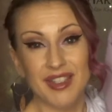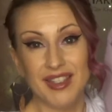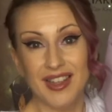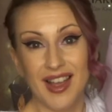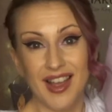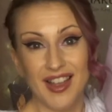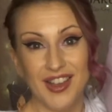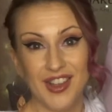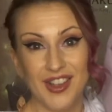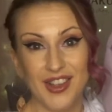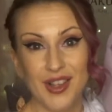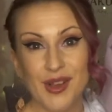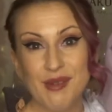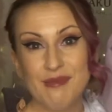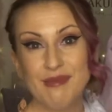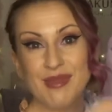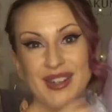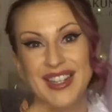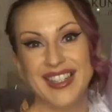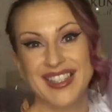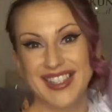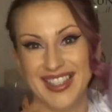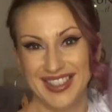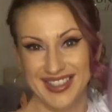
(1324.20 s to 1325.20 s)
style,
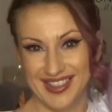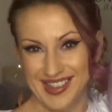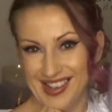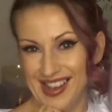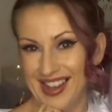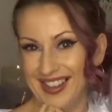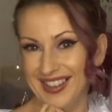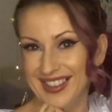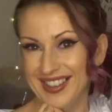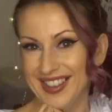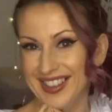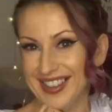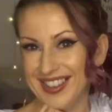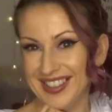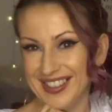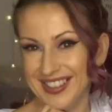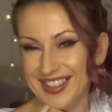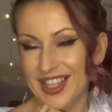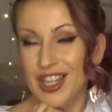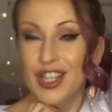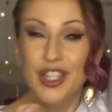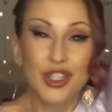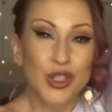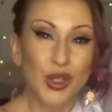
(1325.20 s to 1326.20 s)
but it's in lilac.
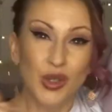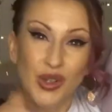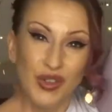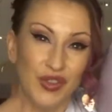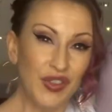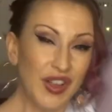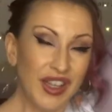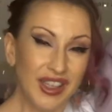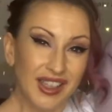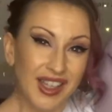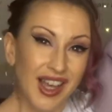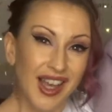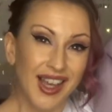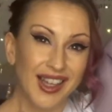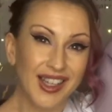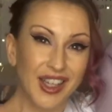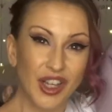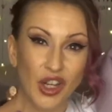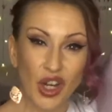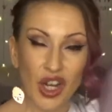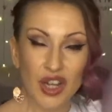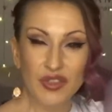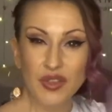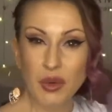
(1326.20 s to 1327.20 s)
So I felt like,
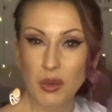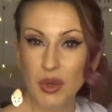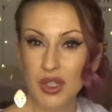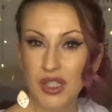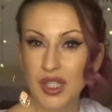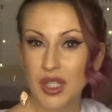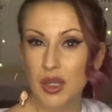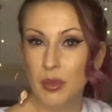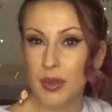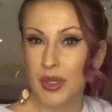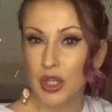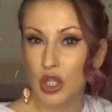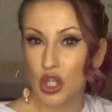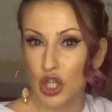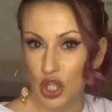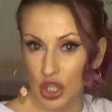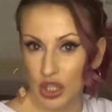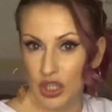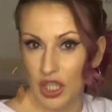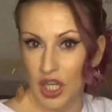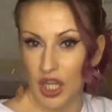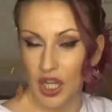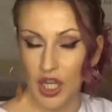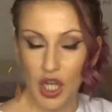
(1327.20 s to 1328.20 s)
you know, if I wanted a bit of
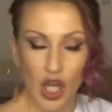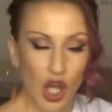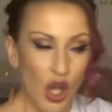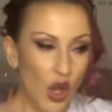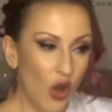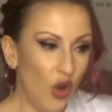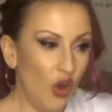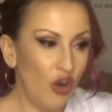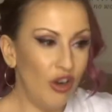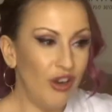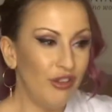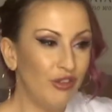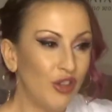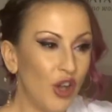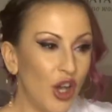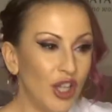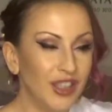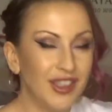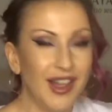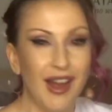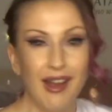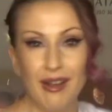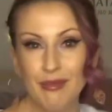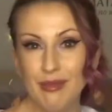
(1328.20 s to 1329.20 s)
colour, or I've
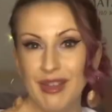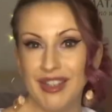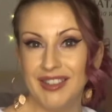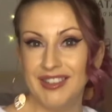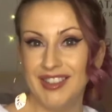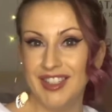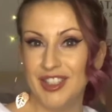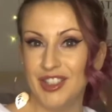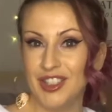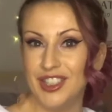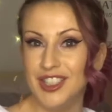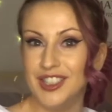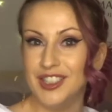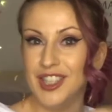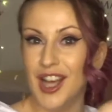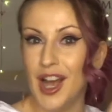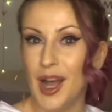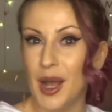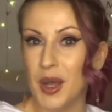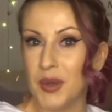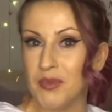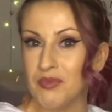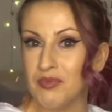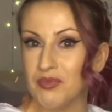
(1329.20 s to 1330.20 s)
got like my little,
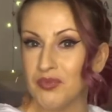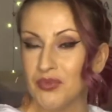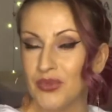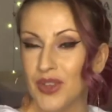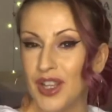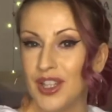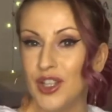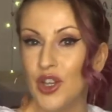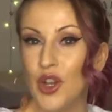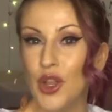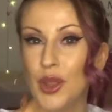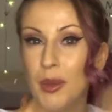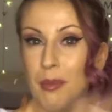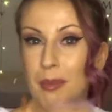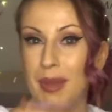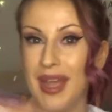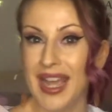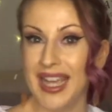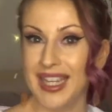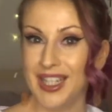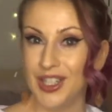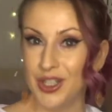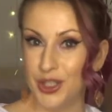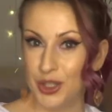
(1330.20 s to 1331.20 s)
you know, the
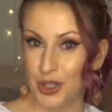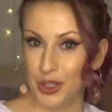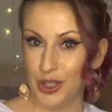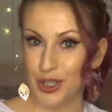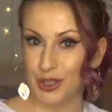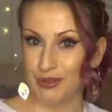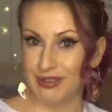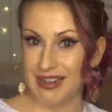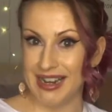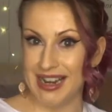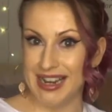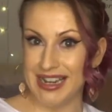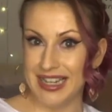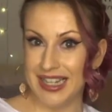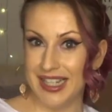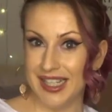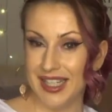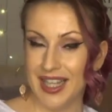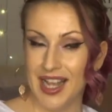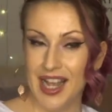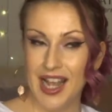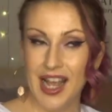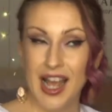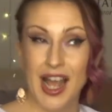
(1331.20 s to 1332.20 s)
pink
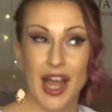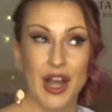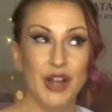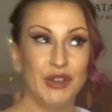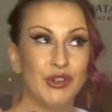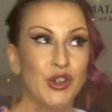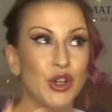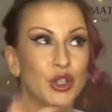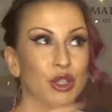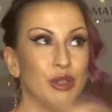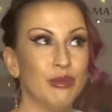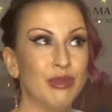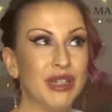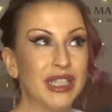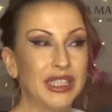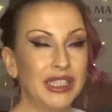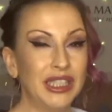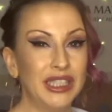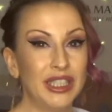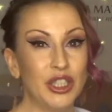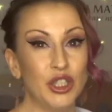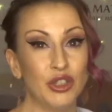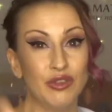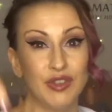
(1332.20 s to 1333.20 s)
dungarees, and I've got some
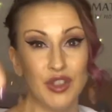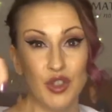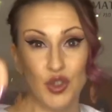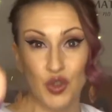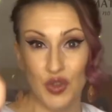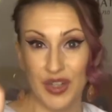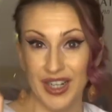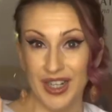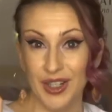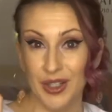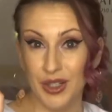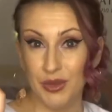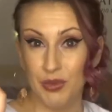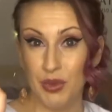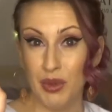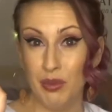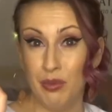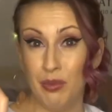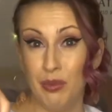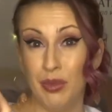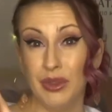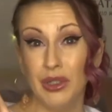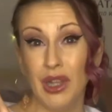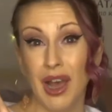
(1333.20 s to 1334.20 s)
glittery trainers with
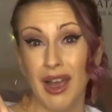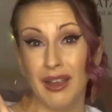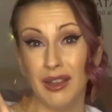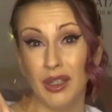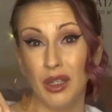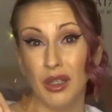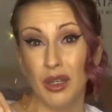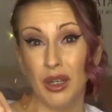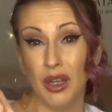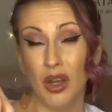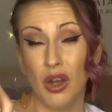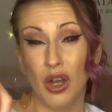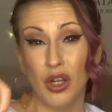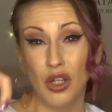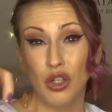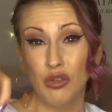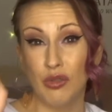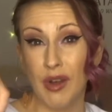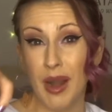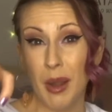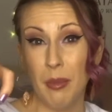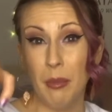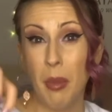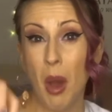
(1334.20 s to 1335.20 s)
lilac
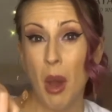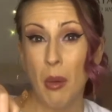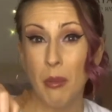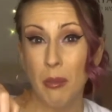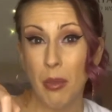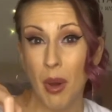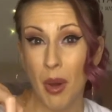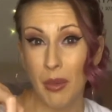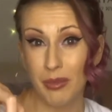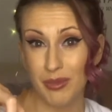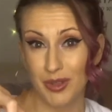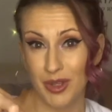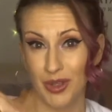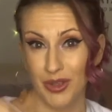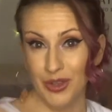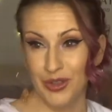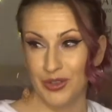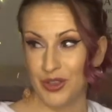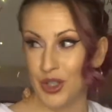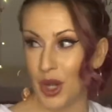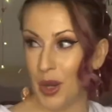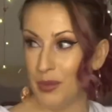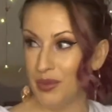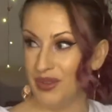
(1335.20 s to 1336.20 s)
grey pom-poms on
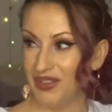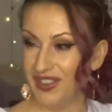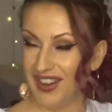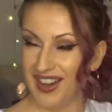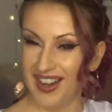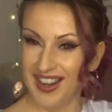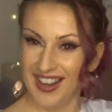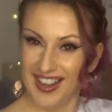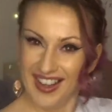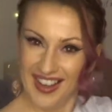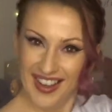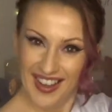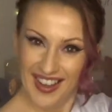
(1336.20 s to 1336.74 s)
the top of it.